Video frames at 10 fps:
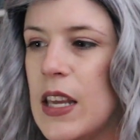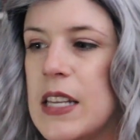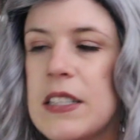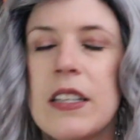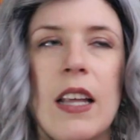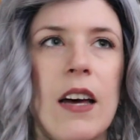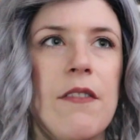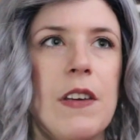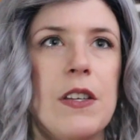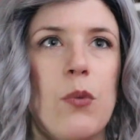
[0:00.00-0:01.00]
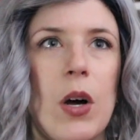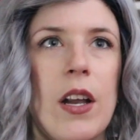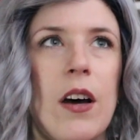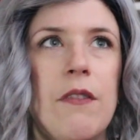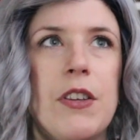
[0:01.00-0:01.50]
insta love is
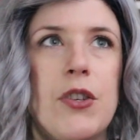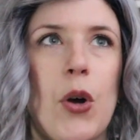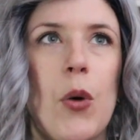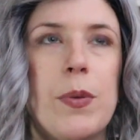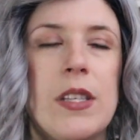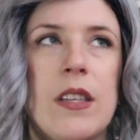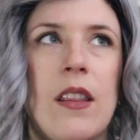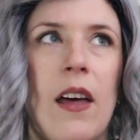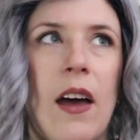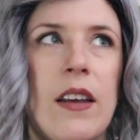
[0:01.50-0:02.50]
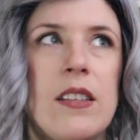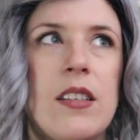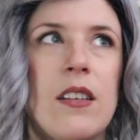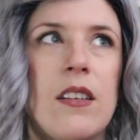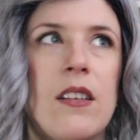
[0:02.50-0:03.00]
one of the tropes
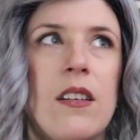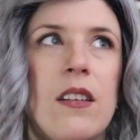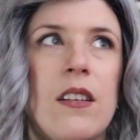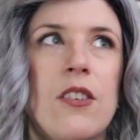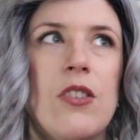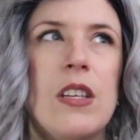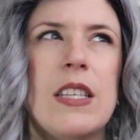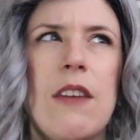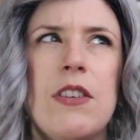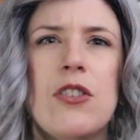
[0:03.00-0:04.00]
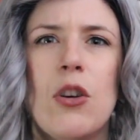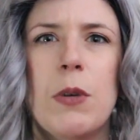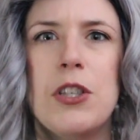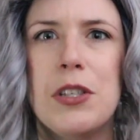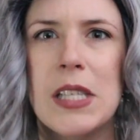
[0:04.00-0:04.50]
that is given so
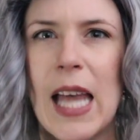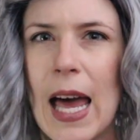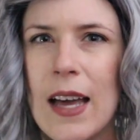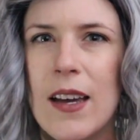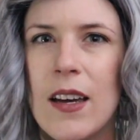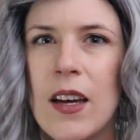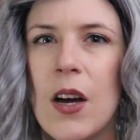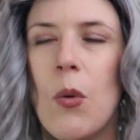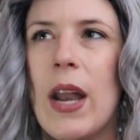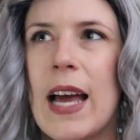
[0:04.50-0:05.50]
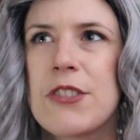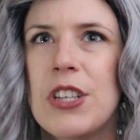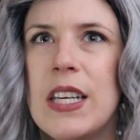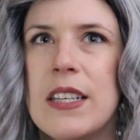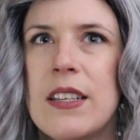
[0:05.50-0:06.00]
much slack when
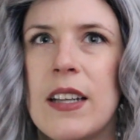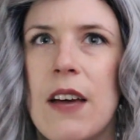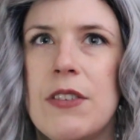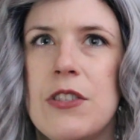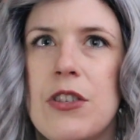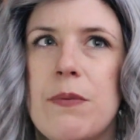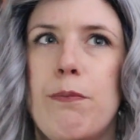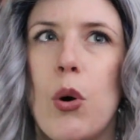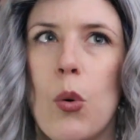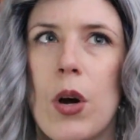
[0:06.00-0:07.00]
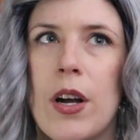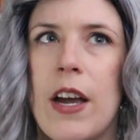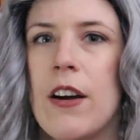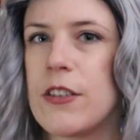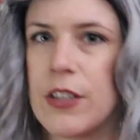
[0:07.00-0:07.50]
actually insta love is just poor
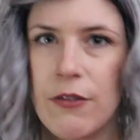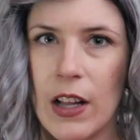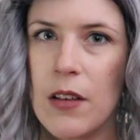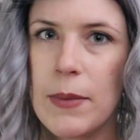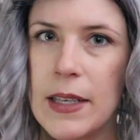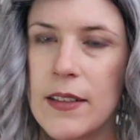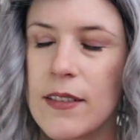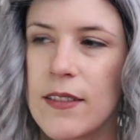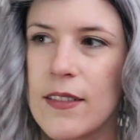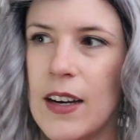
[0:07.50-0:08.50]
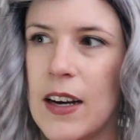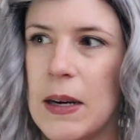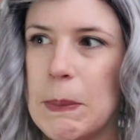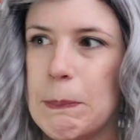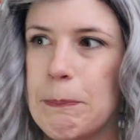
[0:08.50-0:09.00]
character development
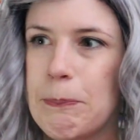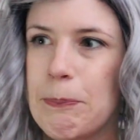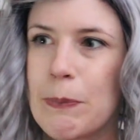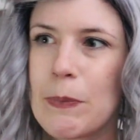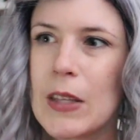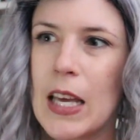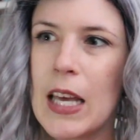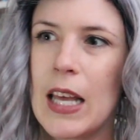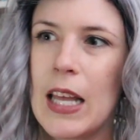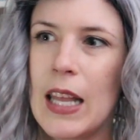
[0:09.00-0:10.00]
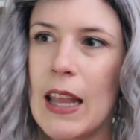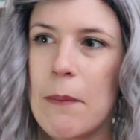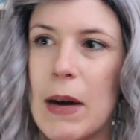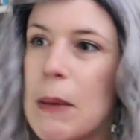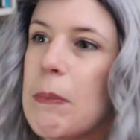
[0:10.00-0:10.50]
um,
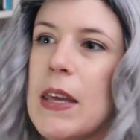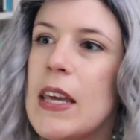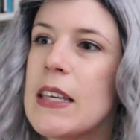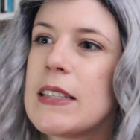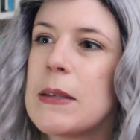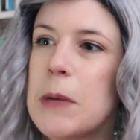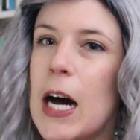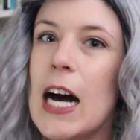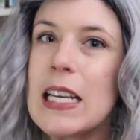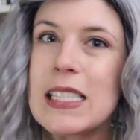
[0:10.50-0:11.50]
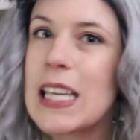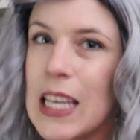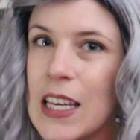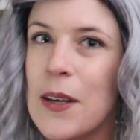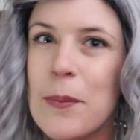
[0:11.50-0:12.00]
that might be some hot
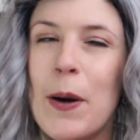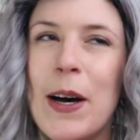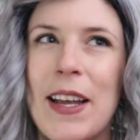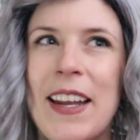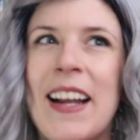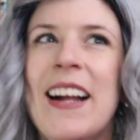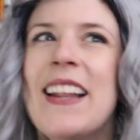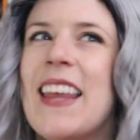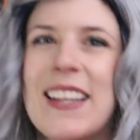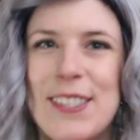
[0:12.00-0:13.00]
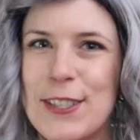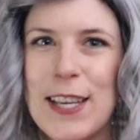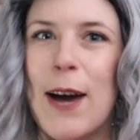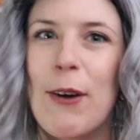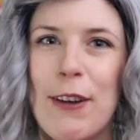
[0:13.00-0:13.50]
tea, but that's
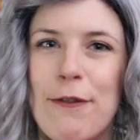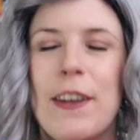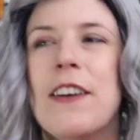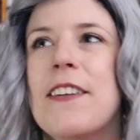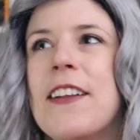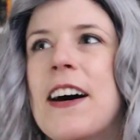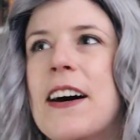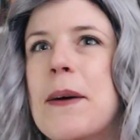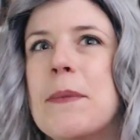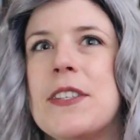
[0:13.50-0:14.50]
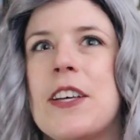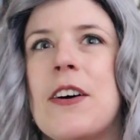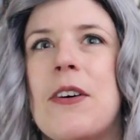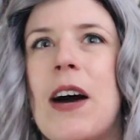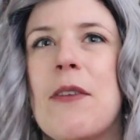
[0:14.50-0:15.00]
just how I feel. Um,
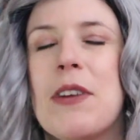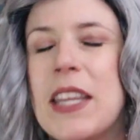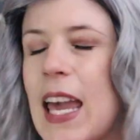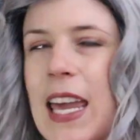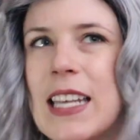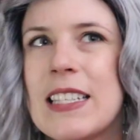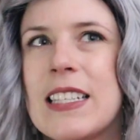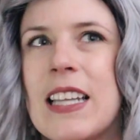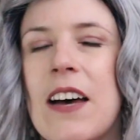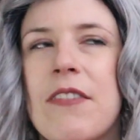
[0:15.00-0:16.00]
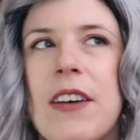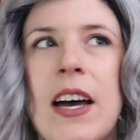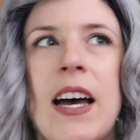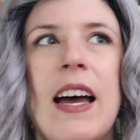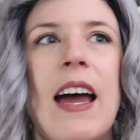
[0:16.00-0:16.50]
so I really hate insta-love.
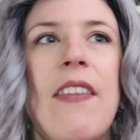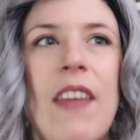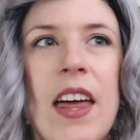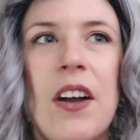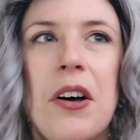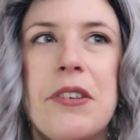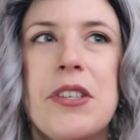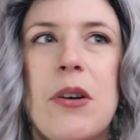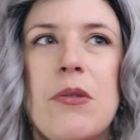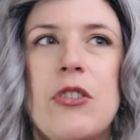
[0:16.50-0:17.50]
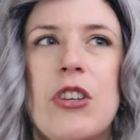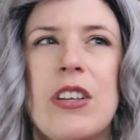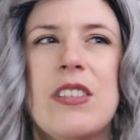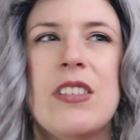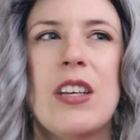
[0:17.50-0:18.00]
And then also
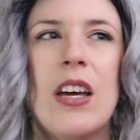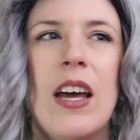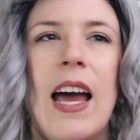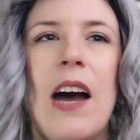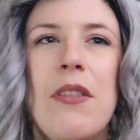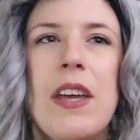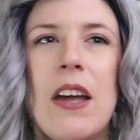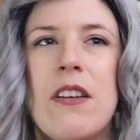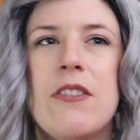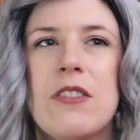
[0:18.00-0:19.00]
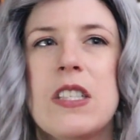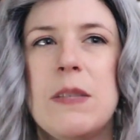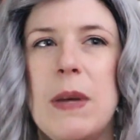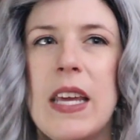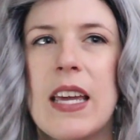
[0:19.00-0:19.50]
just how the characters
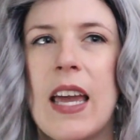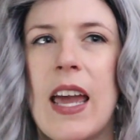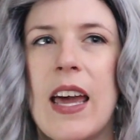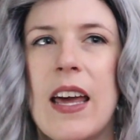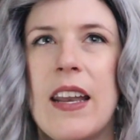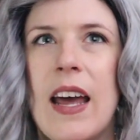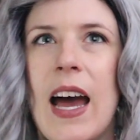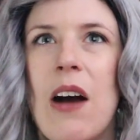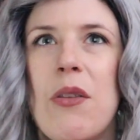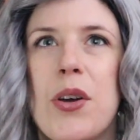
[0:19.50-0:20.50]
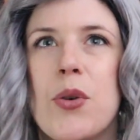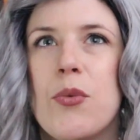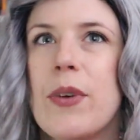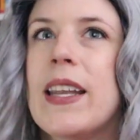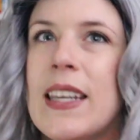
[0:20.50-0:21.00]
speak and how they're
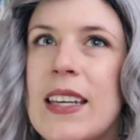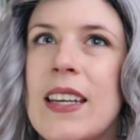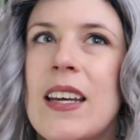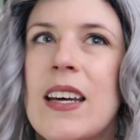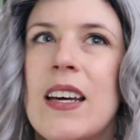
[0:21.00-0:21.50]
written,